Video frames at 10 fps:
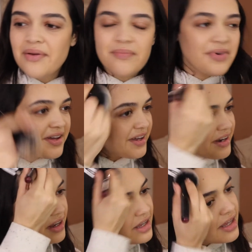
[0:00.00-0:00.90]

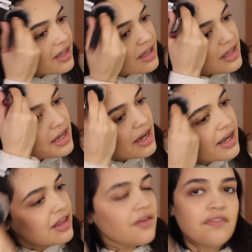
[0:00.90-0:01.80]
But
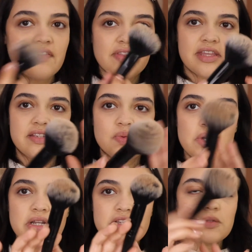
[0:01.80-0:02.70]
I love this
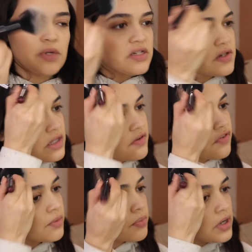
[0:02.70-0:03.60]
one especially
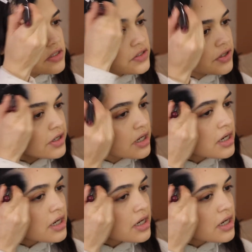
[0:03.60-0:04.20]
for bronzer.